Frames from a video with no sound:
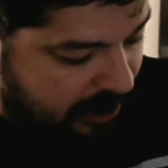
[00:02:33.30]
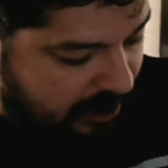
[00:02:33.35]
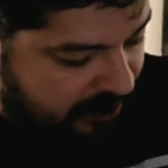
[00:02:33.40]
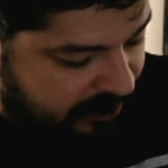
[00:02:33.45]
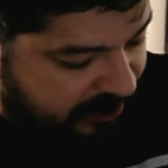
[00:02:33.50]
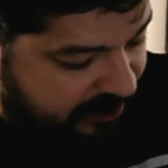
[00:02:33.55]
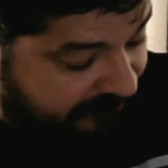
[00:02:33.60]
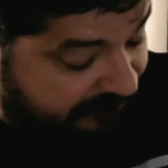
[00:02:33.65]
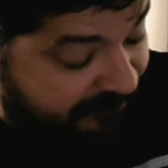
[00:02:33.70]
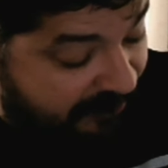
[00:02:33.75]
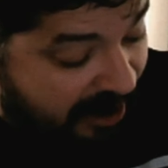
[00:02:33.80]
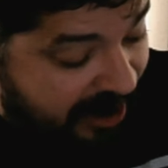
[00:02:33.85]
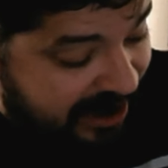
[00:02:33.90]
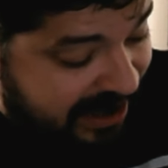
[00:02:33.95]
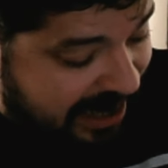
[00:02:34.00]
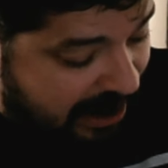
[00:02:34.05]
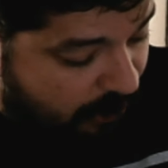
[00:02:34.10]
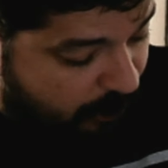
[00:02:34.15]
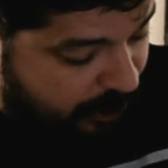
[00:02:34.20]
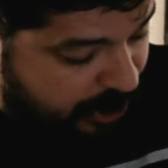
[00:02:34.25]
to
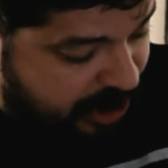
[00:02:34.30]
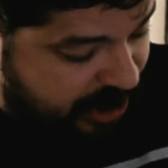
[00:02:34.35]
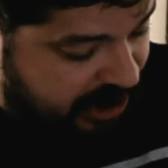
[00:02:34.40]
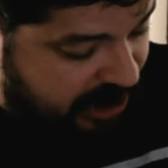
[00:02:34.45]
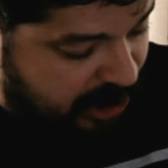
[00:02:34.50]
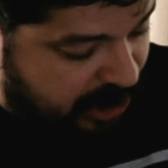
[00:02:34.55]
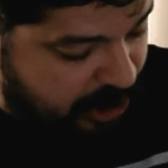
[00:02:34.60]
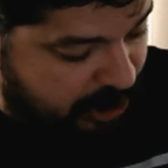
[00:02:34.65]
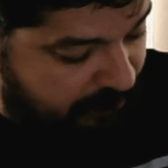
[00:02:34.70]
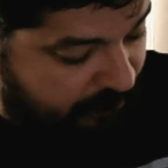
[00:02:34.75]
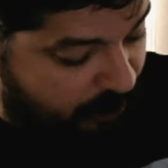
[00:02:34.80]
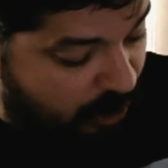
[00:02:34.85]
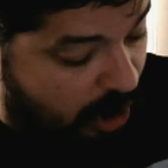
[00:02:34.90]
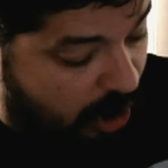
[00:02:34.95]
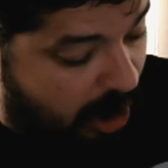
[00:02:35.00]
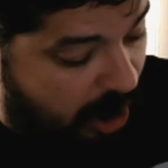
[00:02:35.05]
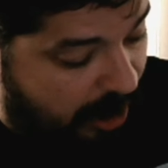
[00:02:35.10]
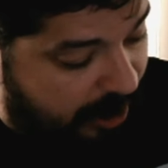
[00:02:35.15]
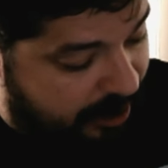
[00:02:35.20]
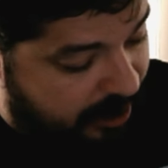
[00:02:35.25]
find out which edition you've
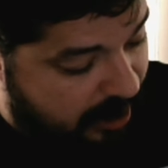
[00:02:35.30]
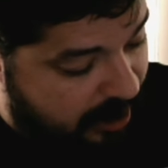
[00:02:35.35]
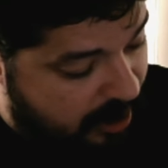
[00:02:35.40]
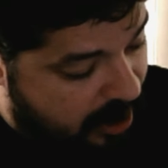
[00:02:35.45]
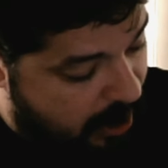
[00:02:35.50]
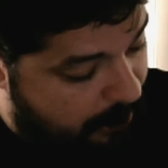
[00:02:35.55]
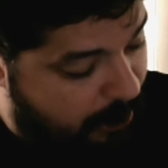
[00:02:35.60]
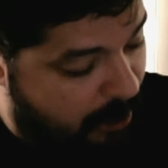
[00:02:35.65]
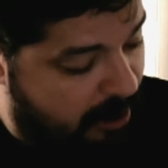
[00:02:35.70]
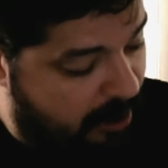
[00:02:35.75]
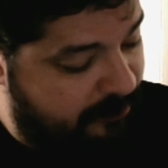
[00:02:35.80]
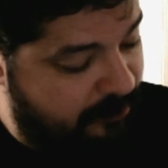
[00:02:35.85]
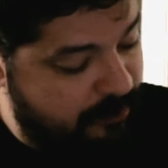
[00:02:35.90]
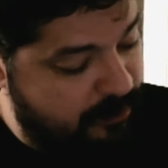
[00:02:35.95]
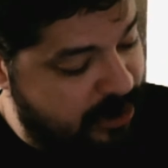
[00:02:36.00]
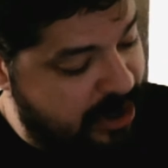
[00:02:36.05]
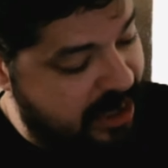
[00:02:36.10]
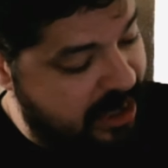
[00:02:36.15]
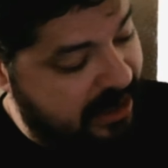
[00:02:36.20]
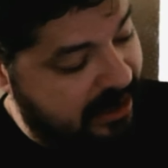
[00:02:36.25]
got, apart from
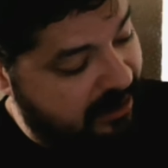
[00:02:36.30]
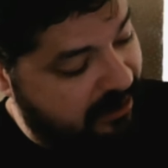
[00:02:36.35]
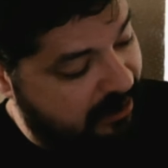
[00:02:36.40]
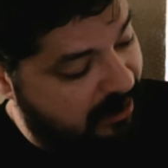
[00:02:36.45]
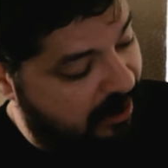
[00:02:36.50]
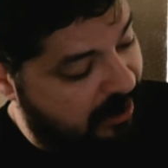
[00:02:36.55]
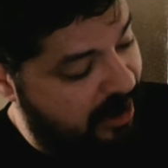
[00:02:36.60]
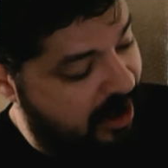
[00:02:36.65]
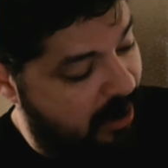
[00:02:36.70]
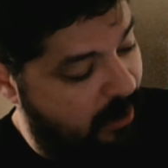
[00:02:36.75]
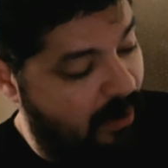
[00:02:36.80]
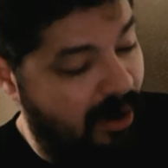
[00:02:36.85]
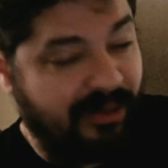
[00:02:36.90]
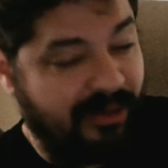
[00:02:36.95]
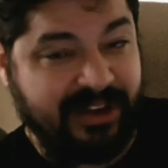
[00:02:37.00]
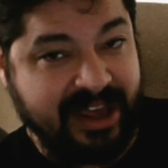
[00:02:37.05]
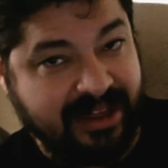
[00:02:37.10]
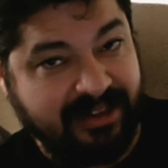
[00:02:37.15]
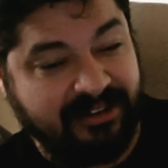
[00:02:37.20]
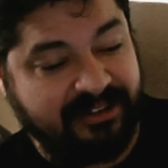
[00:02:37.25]
reading, you know, on
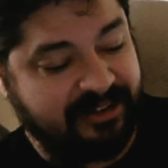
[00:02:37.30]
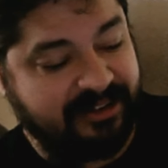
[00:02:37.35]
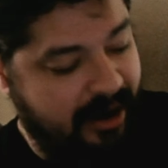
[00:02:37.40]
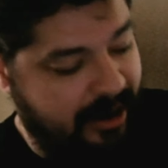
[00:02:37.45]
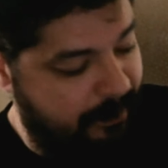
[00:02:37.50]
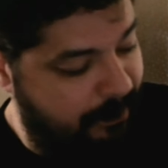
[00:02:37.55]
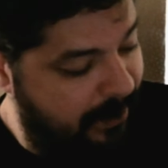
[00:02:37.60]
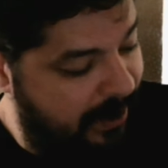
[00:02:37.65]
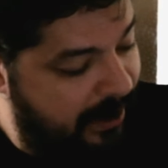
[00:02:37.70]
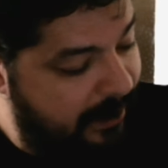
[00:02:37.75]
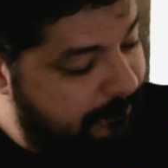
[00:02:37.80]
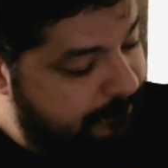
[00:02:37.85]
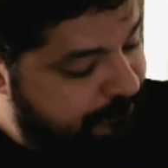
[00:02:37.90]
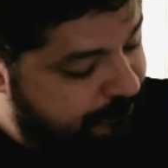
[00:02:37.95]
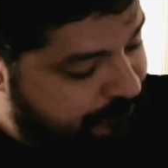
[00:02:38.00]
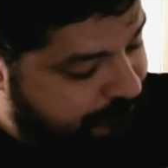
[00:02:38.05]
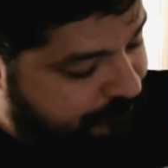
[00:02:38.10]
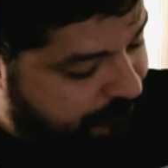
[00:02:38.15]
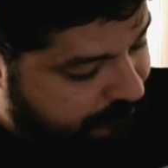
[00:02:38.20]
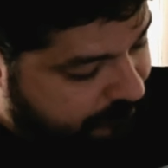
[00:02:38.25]
the inside bit,
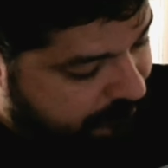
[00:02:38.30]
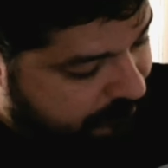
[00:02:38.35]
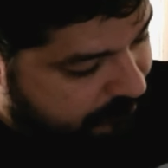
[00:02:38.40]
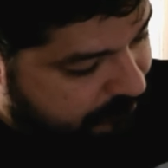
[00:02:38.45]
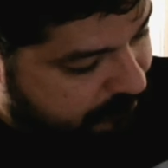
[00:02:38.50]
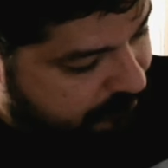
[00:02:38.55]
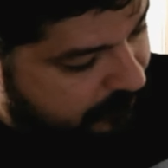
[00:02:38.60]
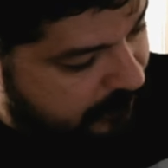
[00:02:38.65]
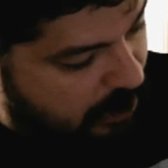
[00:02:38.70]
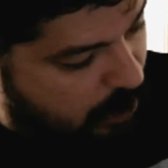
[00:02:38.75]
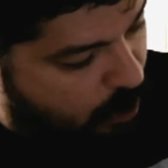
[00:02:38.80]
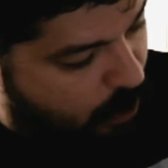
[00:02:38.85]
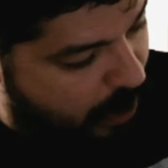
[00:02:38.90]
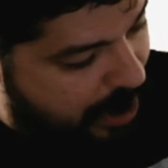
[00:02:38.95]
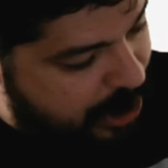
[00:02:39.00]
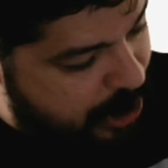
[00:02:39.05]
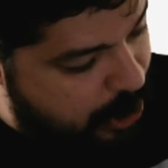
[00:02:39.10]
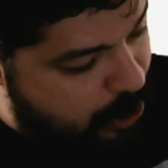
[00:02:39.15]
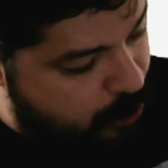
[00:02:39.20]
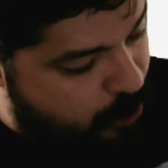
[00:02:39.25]

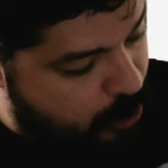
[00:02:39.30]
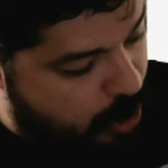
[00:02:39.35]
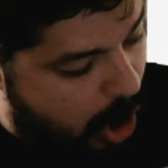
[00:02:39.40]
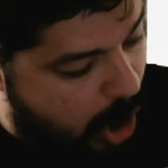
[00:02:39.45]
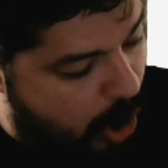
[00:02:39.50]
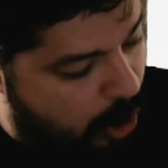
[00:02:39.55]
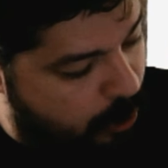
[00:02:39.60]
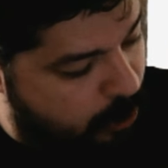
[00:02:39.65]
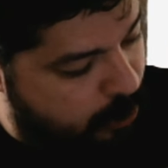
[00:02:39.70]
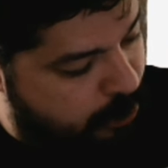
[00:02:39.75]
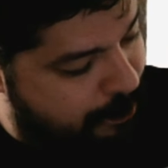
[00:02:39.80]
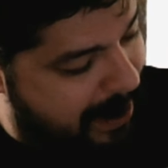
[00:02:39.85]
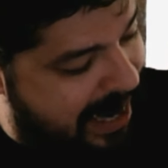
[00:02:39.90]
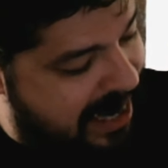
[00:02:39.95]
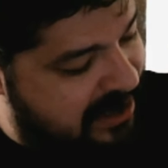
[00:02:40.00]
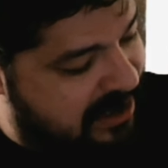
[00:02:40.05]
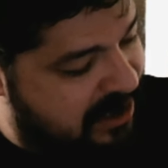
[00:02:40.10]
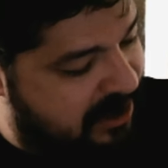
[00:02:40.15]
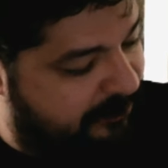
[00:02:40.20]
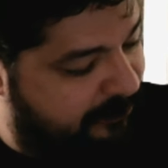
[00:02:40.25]
when you go
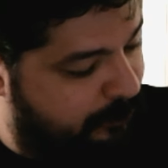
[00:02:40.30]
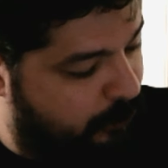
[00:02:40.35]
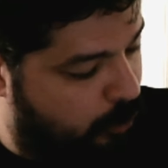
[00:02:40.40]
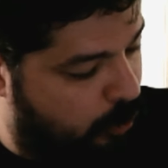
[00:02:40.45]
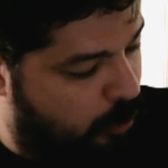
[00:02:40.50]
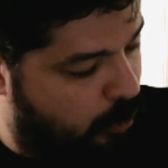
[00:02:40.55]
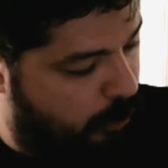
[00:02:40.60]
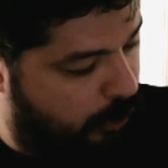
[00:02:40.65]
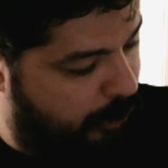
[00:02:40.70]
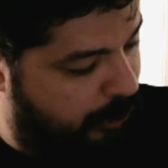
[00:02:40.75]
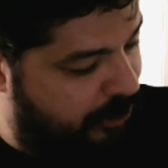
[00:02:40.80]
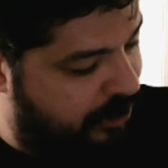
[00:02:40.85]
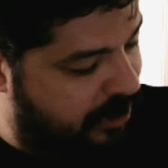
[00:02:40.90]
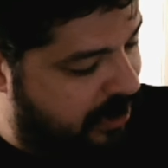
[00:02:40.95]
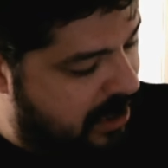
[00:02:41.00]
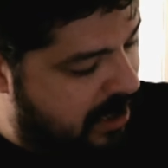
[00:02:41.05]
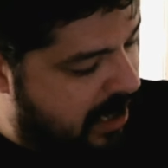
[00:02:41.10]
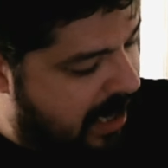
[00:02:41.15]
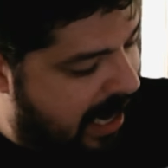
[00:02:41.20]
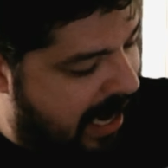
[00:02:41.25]
past the forward,
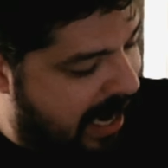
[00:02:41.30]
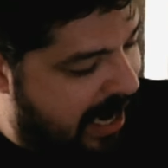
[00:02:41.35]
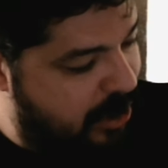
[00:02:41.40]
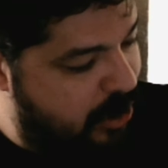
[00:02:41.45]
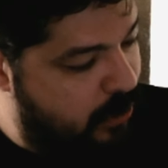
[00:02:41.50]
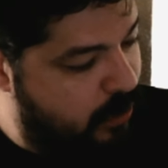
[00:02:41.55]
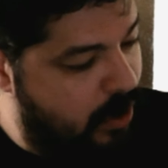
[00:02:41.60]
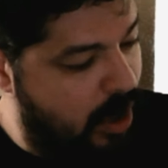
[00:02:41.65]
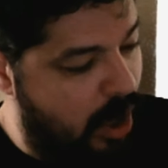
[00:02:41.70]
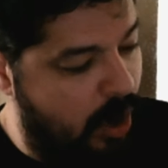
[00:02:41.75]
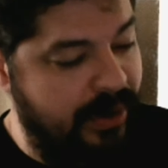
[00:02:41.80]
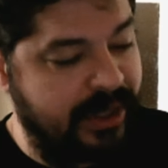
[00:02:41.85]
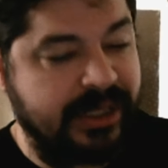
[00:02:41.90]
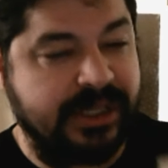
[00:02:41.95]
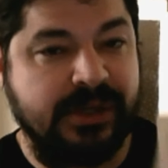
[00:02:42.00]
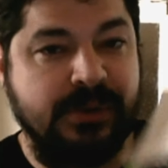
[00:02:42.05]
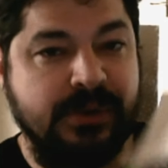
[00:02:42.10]
and you go into